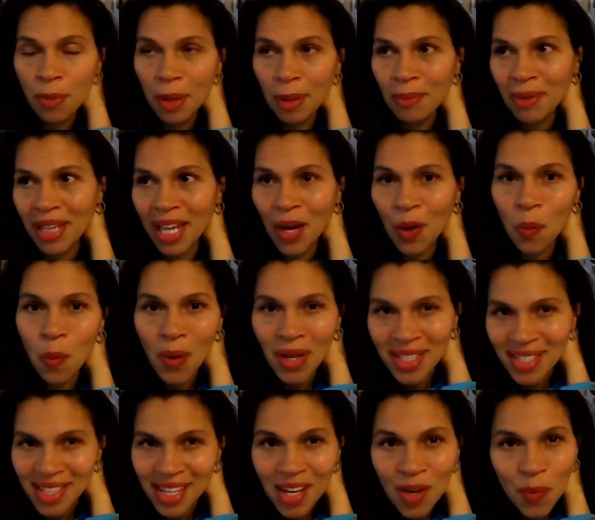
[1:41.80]
for maybe like
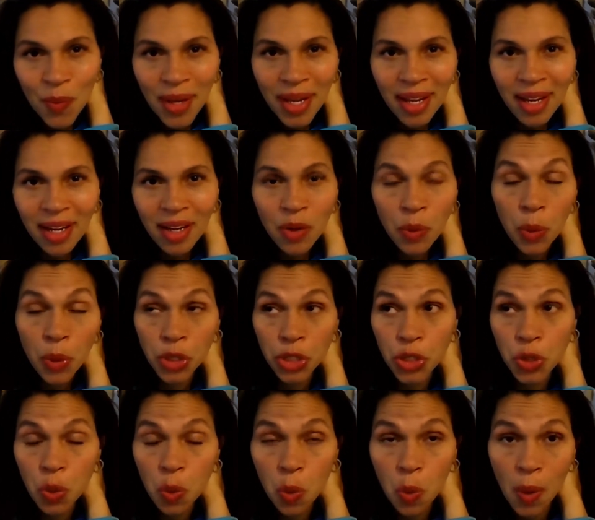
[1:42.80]
1 day a week or
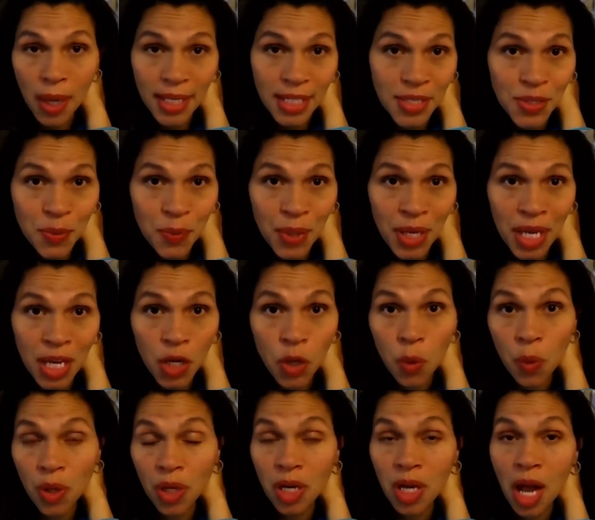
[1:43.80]
twice a week
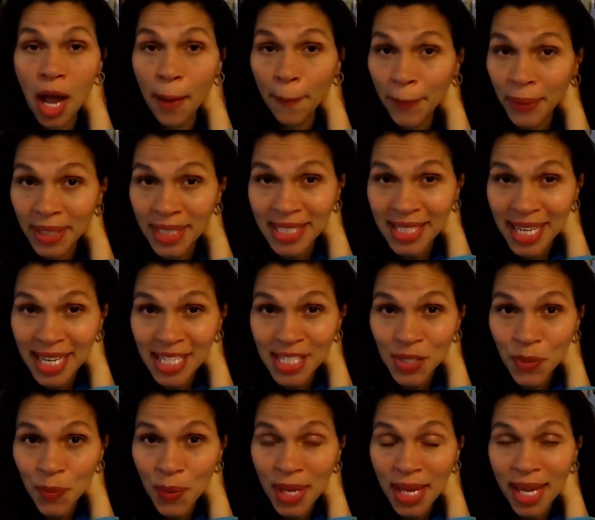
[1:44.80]
or a couple of
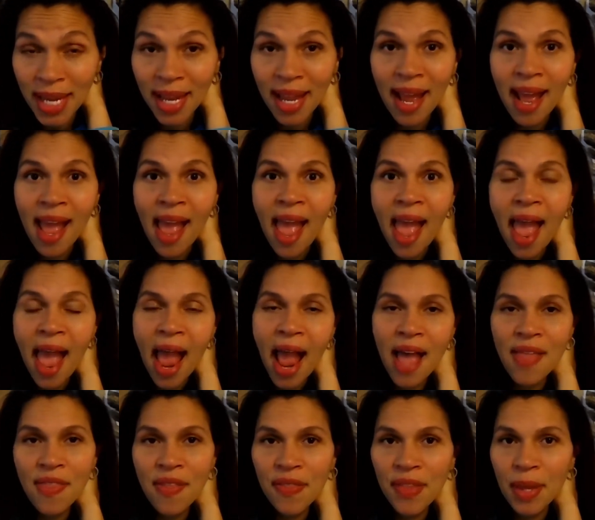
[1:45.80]
days a week,
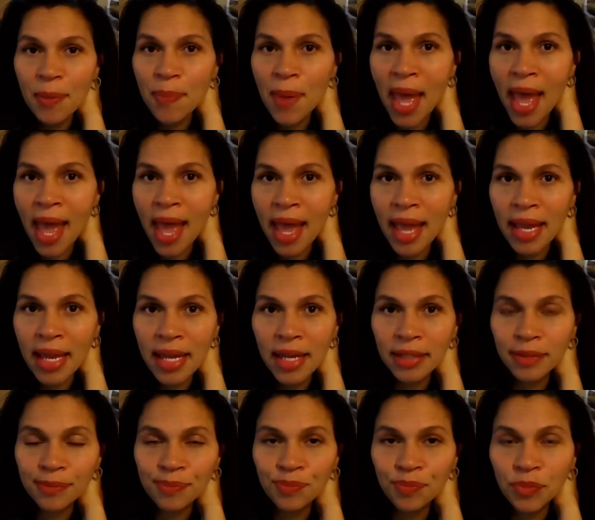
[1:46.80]
and then they
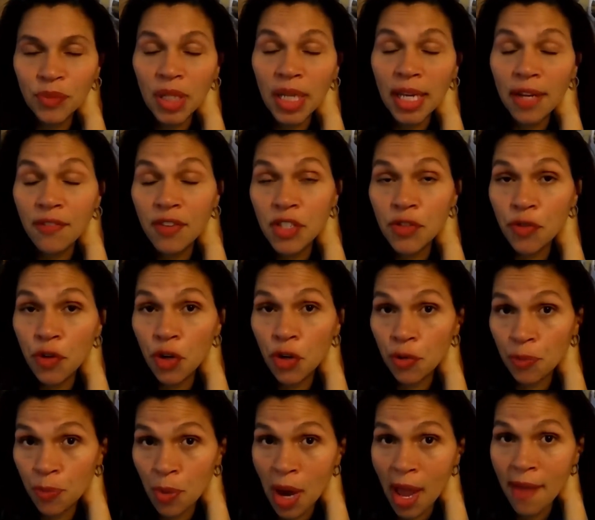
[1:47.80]
pay, like if it's
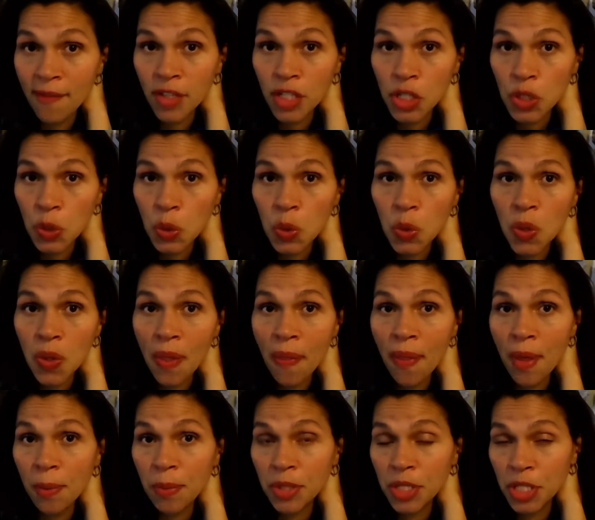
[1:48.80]
for a private school,
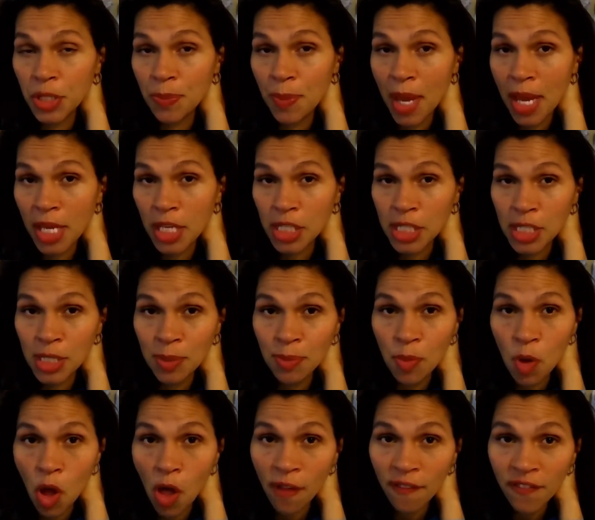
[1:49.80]
then they would just pay a
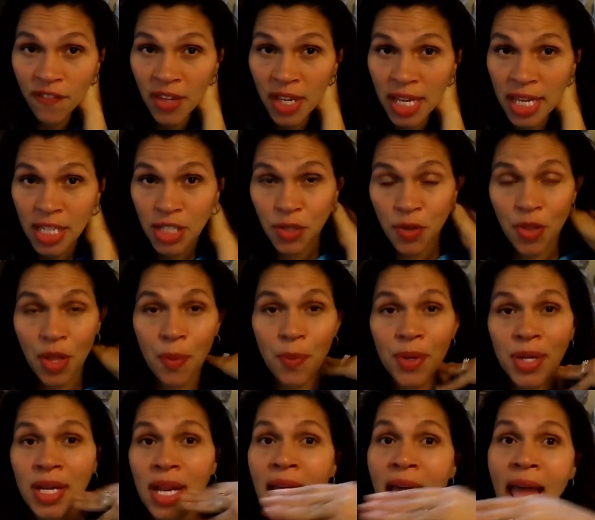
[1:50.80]
small fee, so they
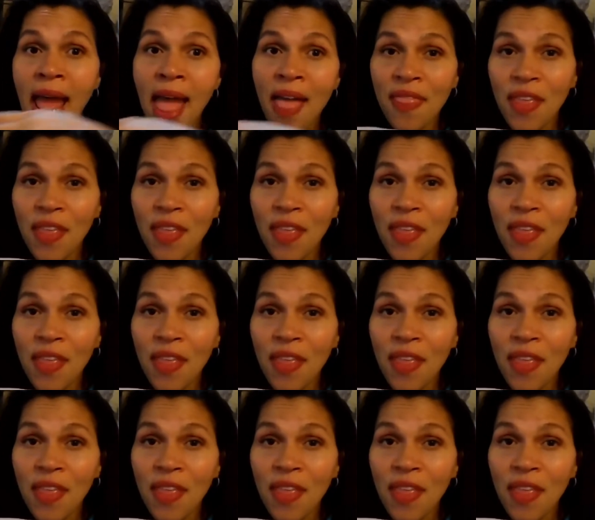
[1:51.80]
wouldn't